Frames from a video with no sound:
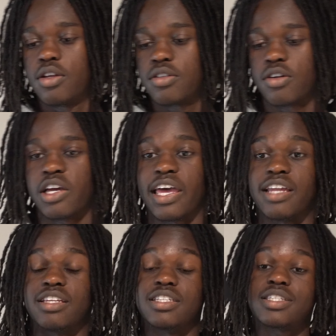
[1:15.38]
Go ahead
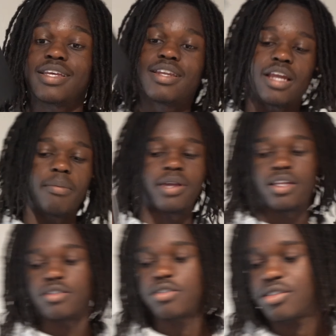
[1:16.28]
and just, not playing,
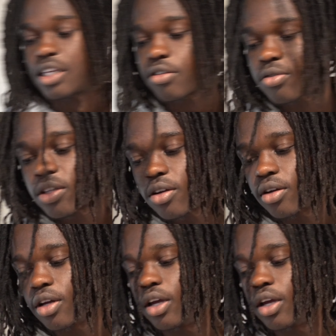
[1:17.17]
that was right there.